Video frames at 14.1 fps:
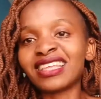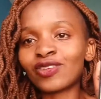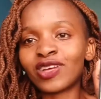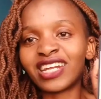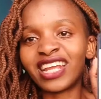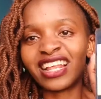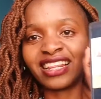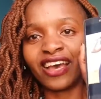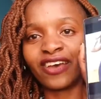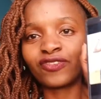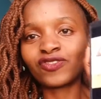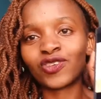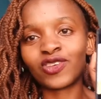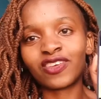This one I'll
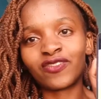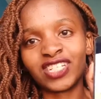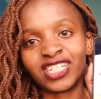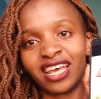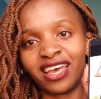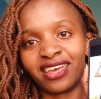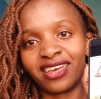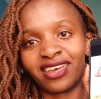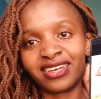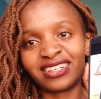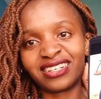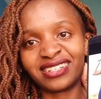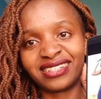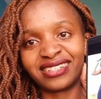have to give it an
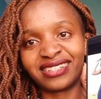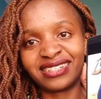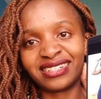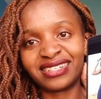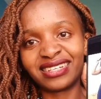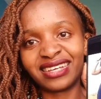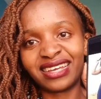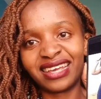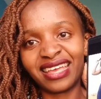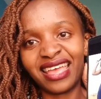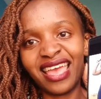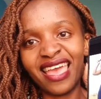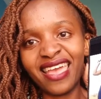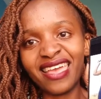8.
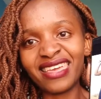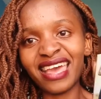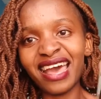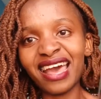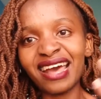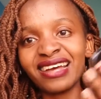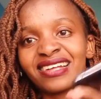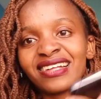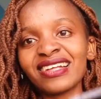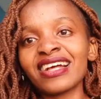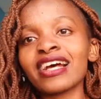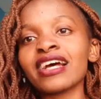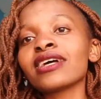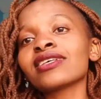Yeah.
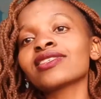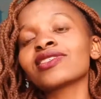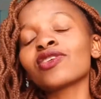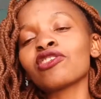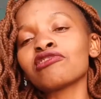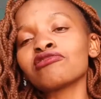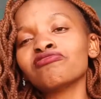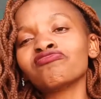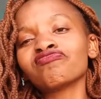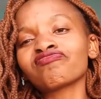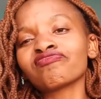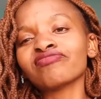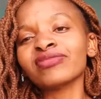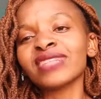So
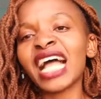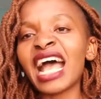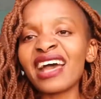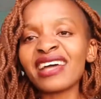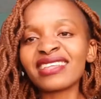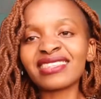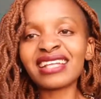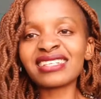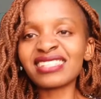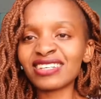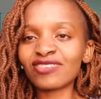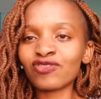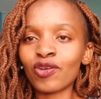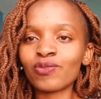
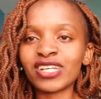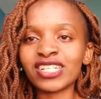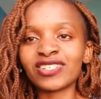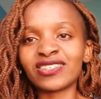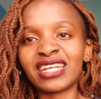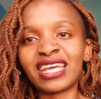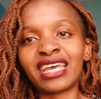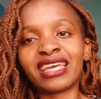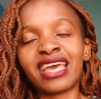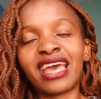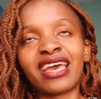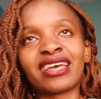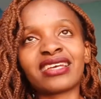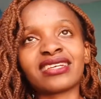that's it for me today,
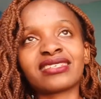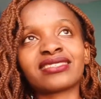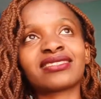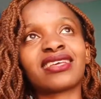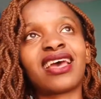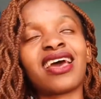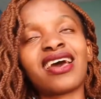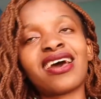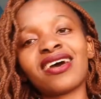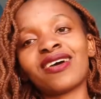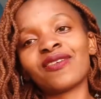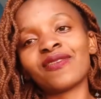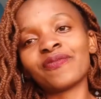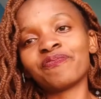guys.
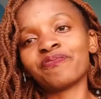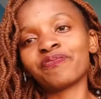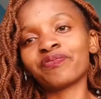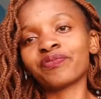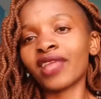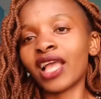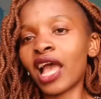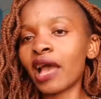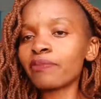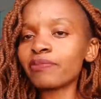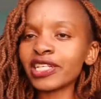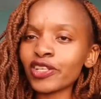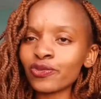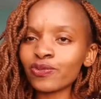
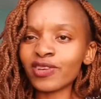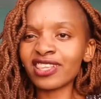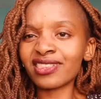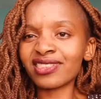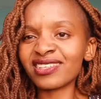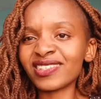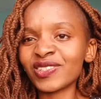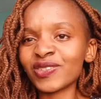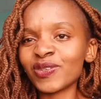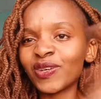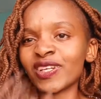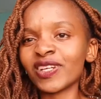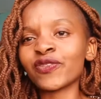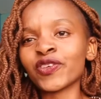Happy new month
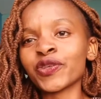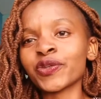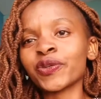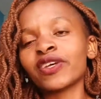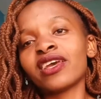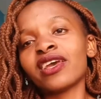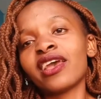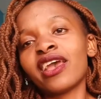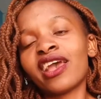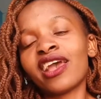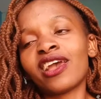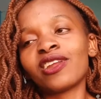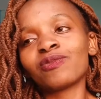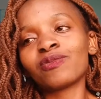to all of you.
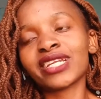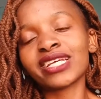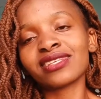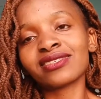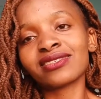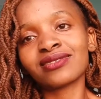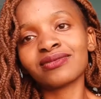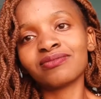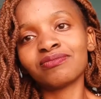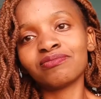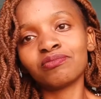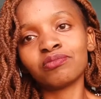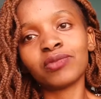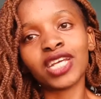And please
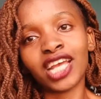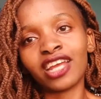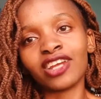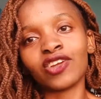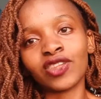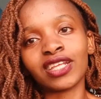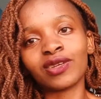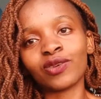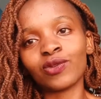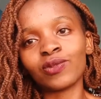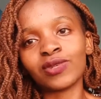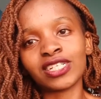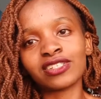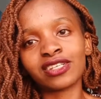be kind on the
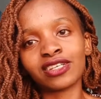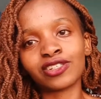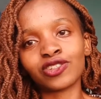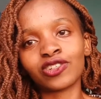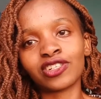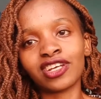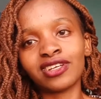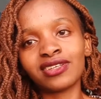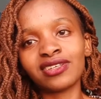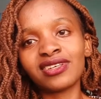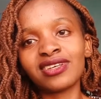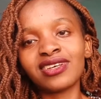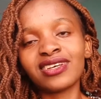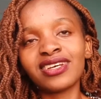comment section. Eh?